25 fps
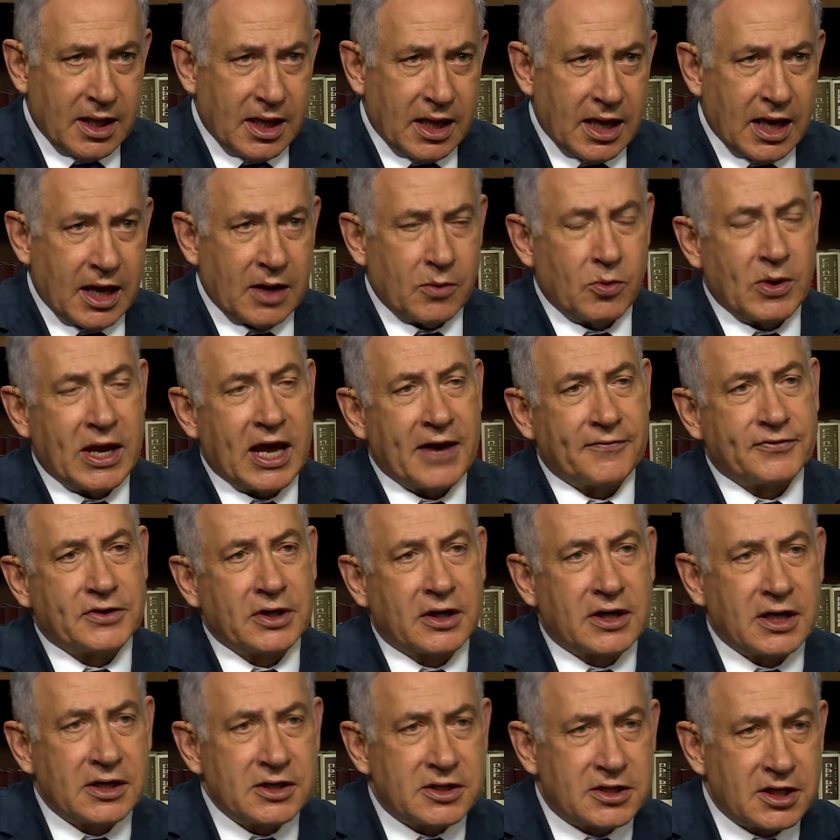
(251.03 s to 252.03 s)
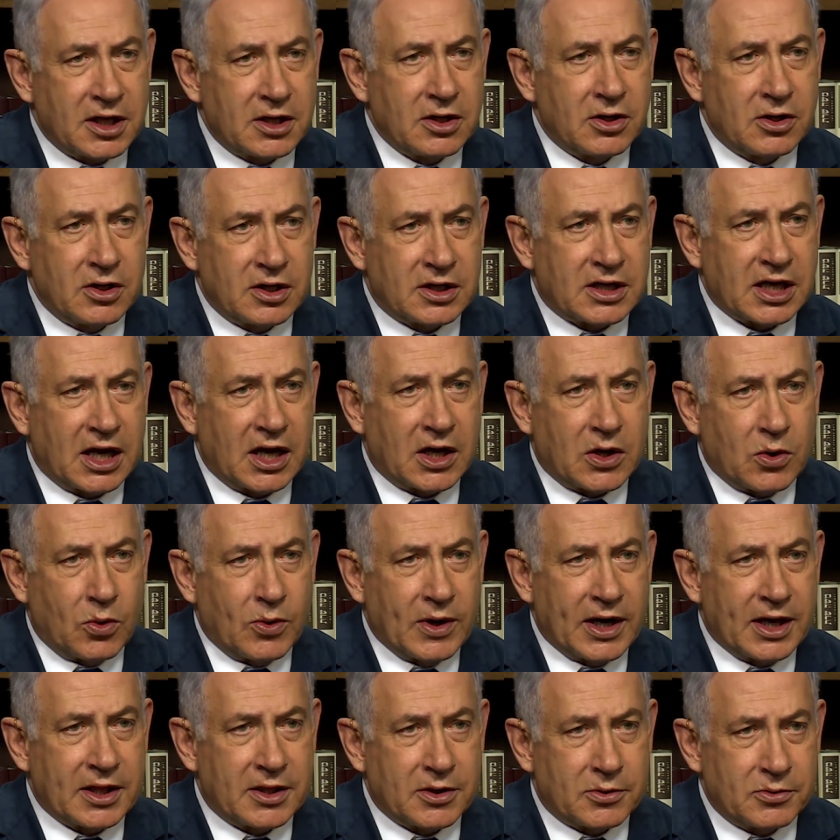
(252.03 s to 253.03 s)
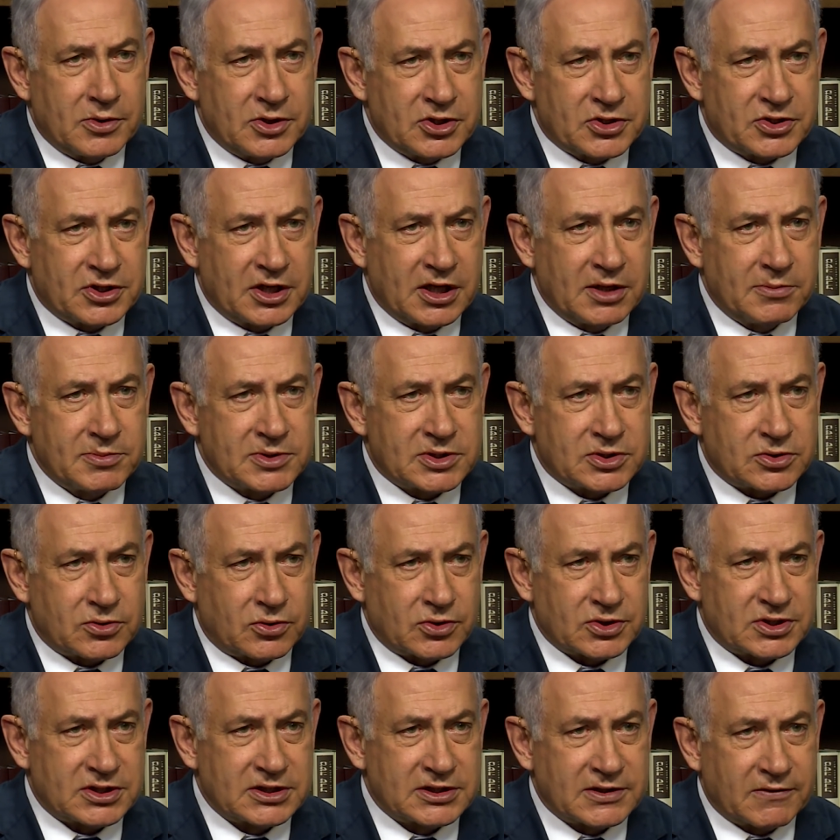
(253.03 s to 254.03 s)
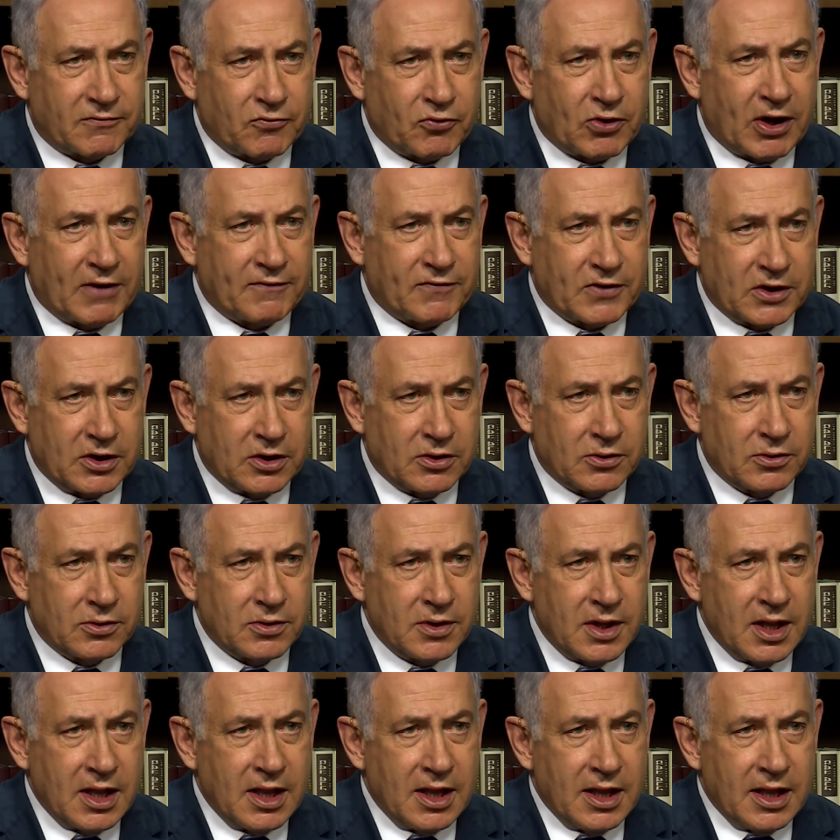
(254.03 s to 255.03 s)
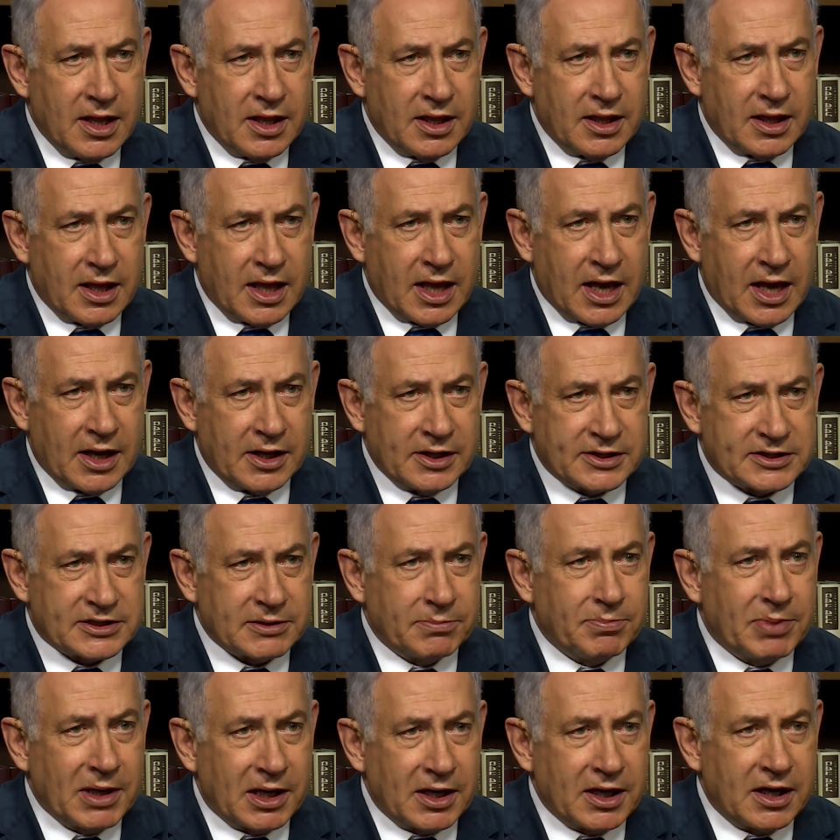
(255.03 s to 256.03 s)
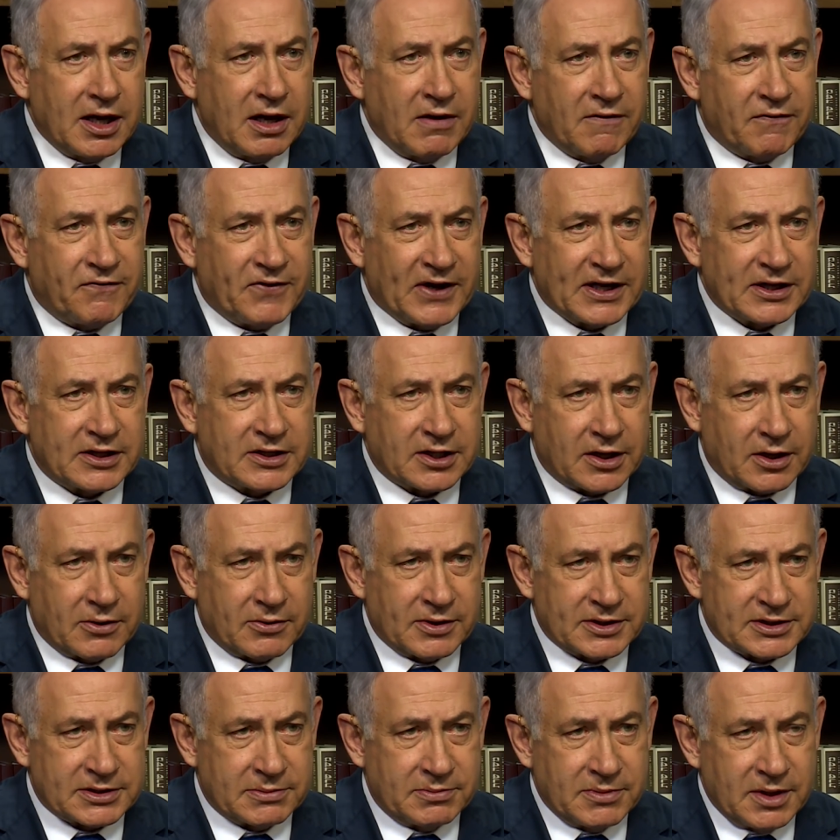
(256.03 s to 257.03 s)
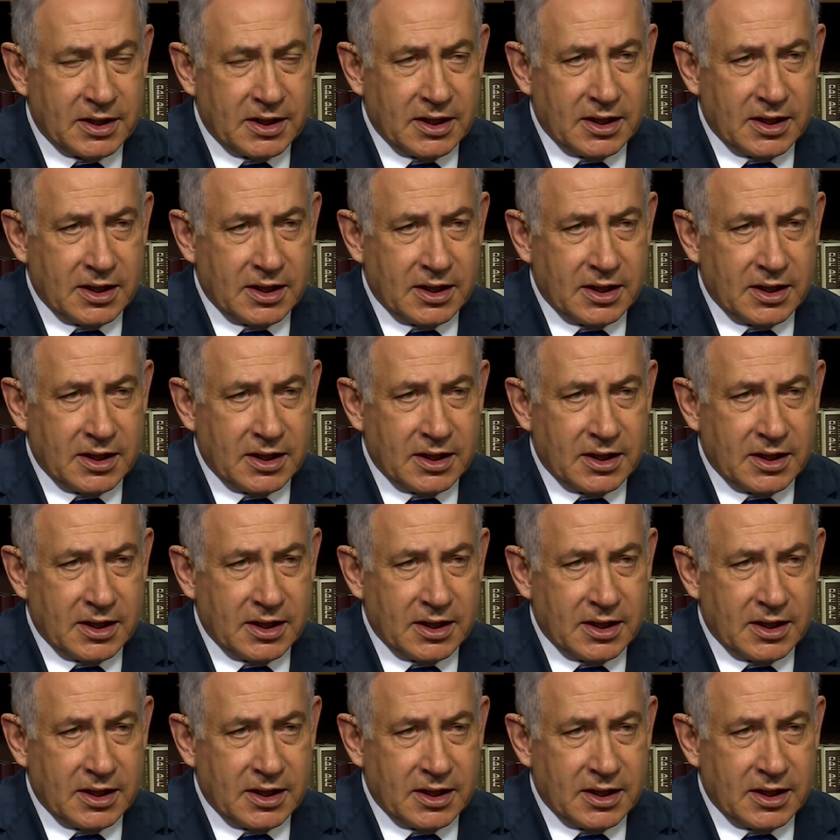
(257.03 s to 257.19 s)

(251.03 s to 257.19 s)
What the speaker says: And we have to continue to take away the regime's sources of revenue and its ability to fund terrorism.